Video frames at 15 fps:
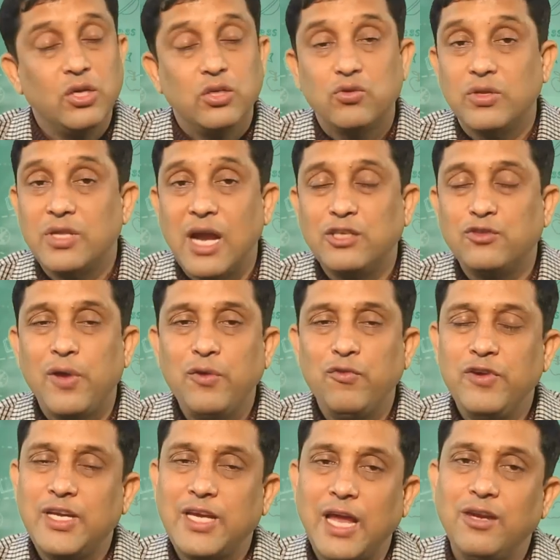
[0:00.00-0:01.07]
So that's why
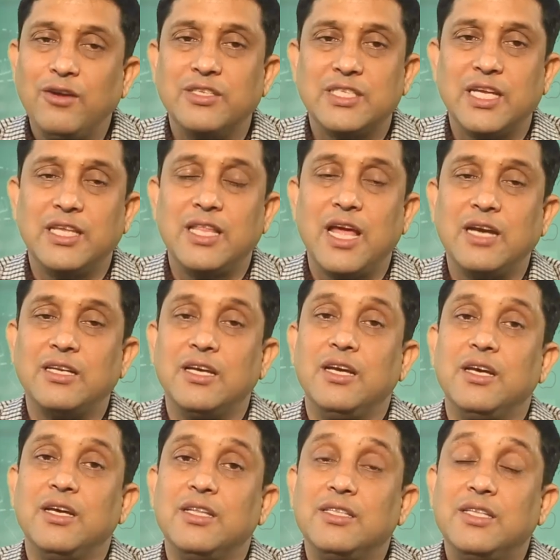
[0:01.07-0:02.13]
we cannot say that
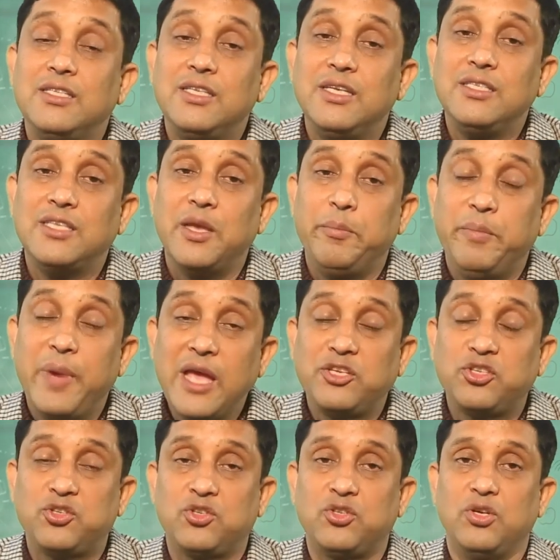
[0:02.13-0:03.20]
this is a
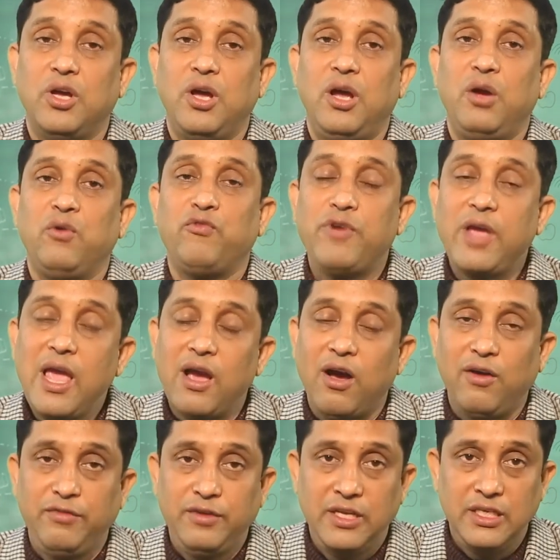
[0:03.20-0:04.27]
best way
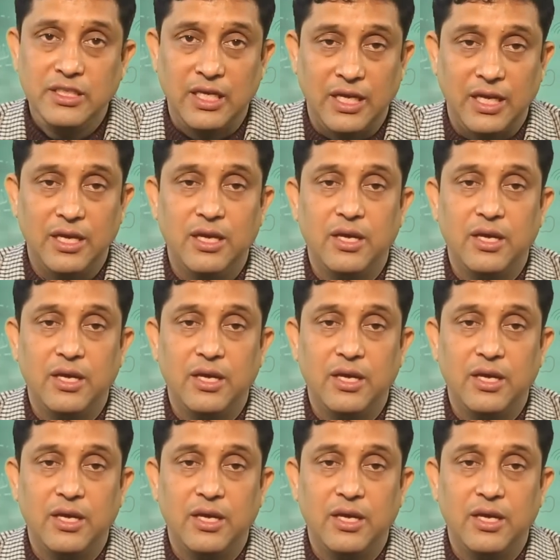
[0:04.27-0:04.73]
of teaching.